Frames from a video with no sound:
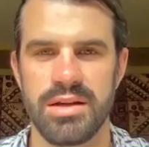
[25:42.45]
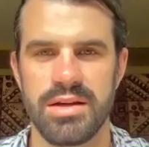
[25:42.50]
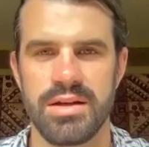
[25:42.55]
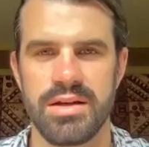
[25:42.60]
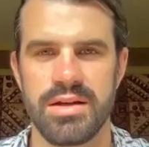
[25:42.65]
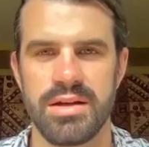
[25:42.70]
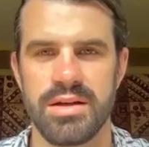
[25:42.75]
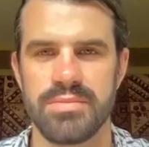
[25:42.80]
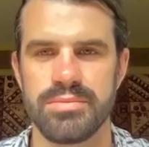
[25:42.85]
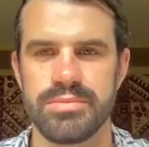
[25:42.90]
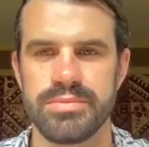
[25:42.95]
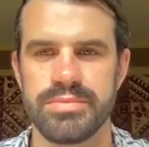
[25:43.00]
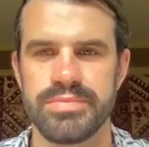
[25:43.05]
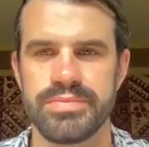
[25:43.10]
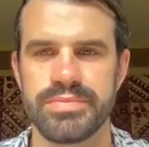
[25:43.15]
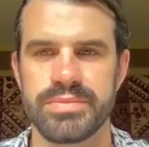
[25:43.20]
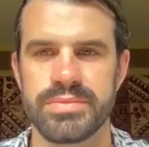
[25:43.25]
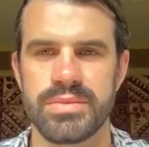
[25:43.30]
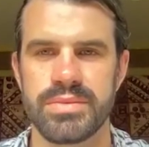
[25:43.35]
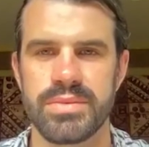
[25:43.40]

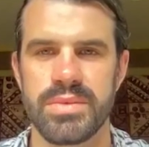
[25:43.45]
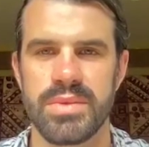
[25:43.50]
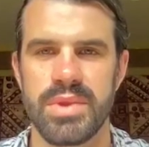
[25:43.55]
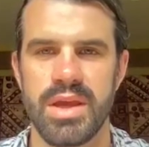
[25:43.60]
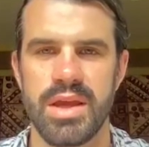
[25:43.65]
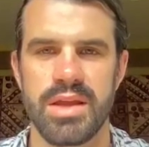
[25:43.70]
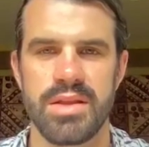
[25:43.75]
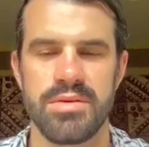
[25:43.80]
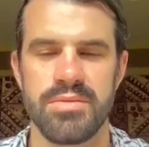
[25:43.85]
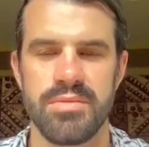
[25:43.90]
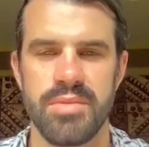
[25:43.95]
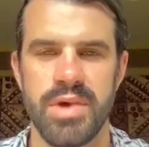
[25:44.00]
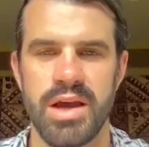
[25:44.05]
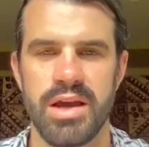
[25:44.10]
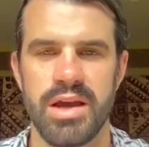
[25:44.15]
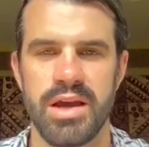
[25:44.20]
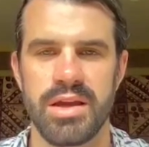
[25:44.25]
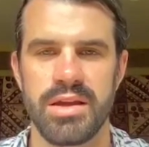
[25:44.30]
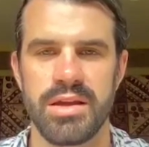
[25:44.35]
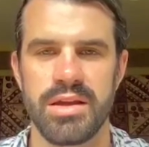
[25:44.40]
And
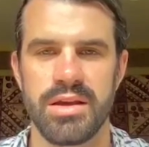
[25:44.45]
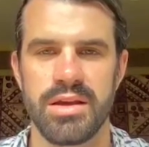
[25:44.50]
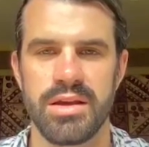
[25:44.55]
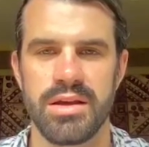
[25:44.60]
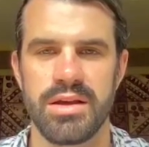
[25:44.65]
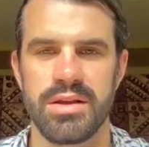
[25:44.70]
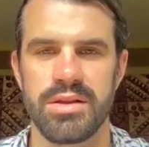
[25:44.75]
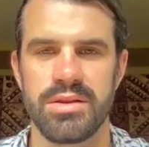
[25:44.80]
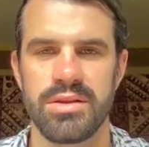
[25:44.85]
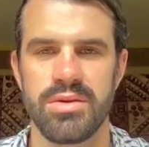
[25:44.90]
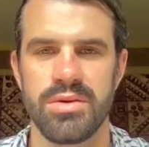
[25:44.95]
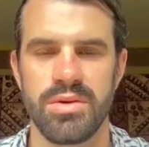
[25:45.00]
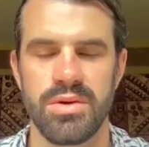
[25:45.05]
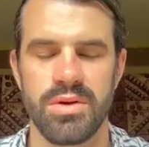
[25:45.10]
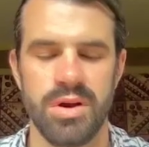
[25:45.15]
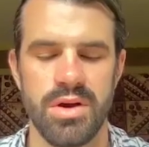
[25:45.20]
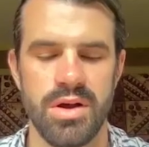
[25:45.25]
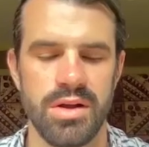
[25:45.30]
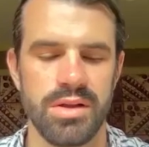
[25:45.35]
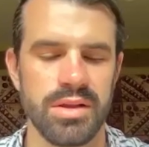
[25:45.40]
my local
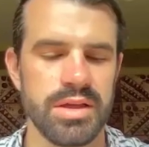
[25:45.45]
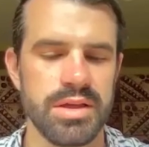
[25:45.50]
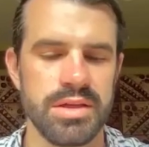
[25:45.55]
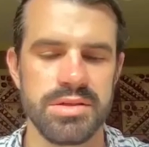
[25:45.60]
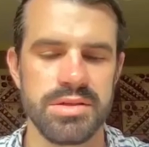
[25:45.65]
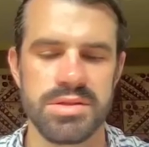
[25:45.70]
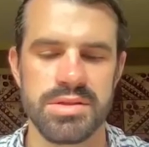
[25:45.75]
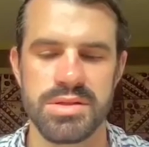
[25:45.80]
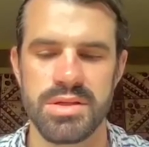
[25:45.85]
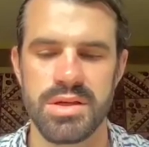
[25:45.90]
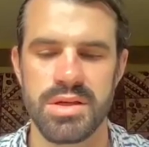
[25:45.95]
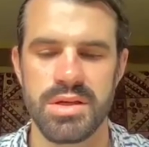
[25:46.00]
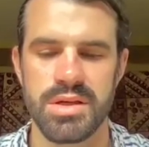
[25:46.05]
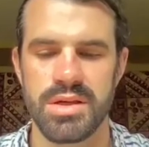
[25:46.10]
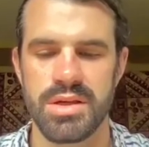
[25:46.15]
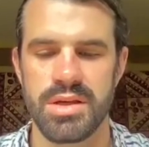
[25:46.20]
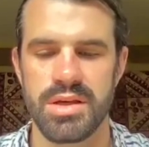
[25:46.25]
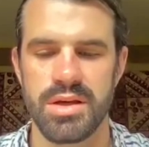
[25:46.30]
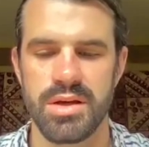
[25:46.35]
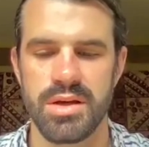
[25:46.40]
colleagues
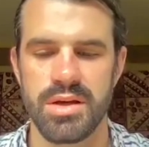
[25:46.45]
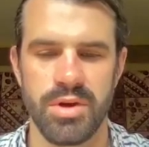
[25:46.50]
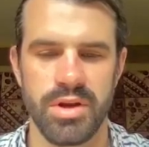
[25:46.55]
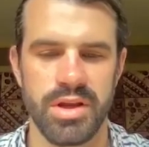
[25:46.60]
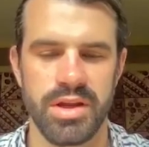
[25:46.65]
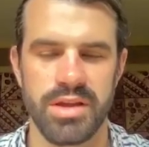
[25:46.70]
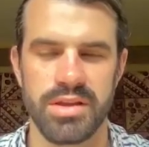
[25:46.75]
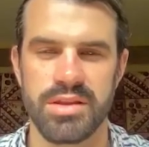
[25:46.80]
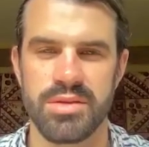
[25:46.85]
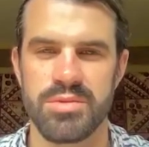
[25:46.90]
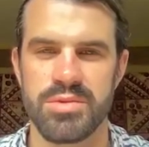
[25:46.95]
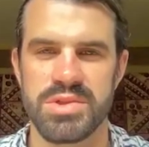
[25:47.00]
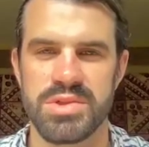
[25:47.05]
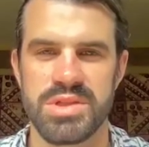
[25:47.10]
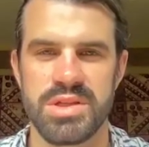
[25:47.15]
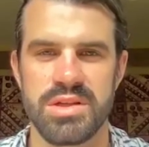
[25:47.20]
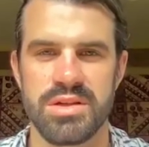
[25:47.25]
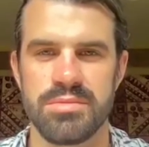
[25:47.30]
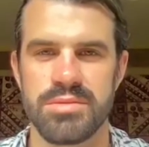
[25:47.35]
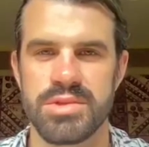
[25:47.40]
working at the
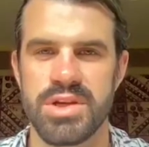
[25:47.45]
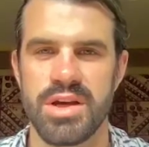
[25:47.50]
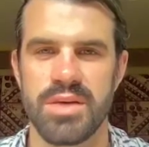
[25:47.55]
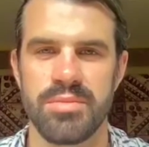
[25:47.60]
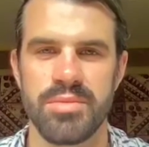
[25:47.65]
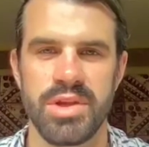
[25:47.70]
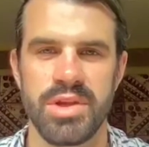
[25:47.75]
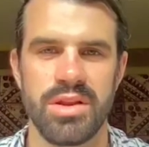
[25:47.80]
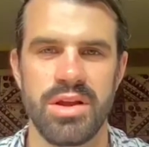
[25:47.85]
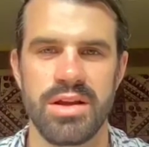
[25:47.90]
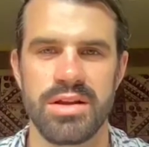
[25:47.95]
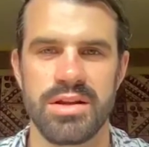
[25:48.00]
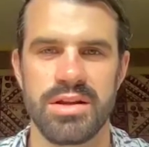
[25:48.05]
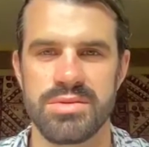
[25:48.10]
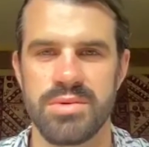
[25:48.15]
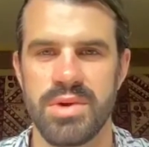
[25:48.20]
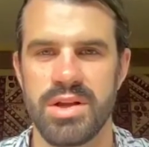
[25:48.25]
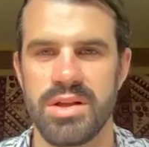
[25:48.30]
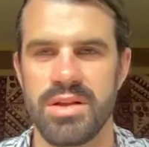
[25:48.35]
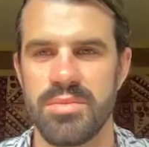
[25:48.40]
museum taught me a lot as
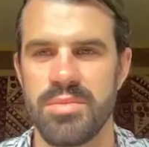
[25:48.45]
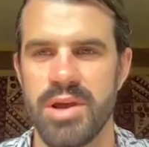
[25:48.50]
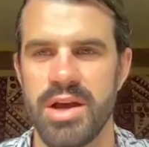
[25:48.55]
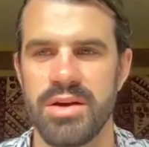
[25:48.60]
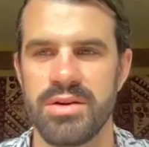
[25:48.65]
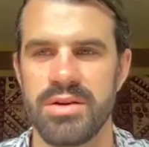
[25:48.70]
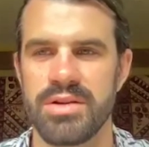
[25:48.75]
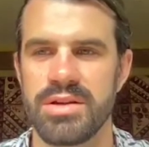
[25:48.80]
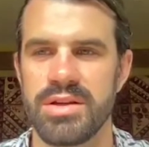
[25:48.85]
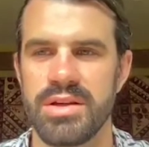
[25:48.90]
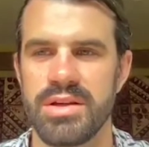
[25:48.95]
well about